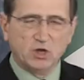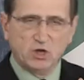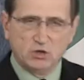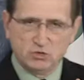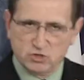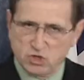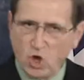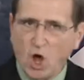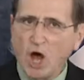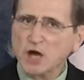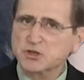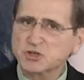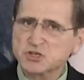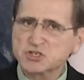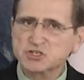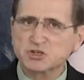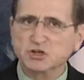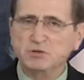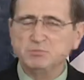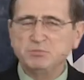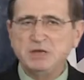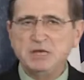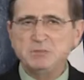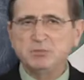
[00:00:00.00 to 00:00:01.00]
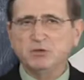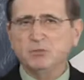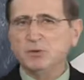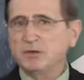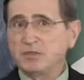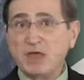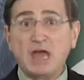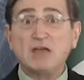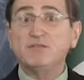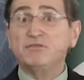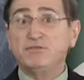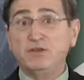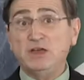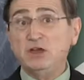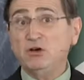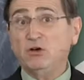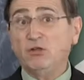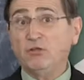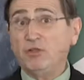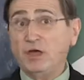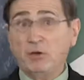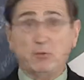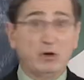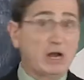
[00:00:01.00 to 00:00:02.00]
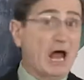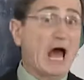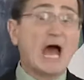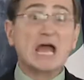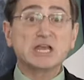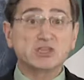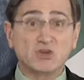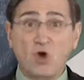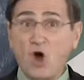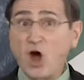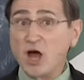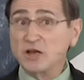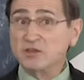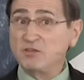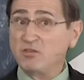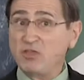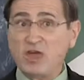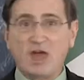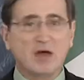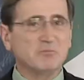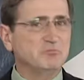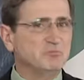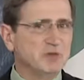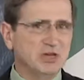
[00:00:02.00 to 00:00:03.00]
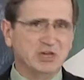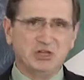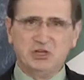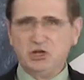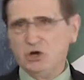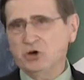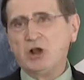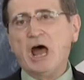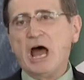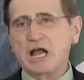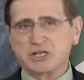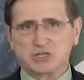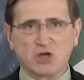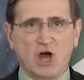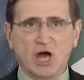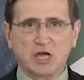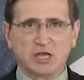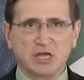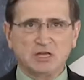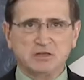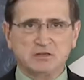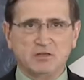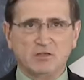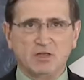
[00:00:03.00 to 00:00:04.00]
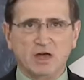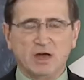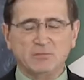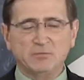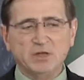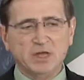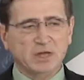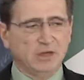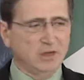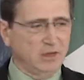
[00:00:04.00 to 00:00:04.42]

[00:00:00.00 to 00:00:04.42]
talk to certain people, but they feel that when I talk to them, you're not talking to them.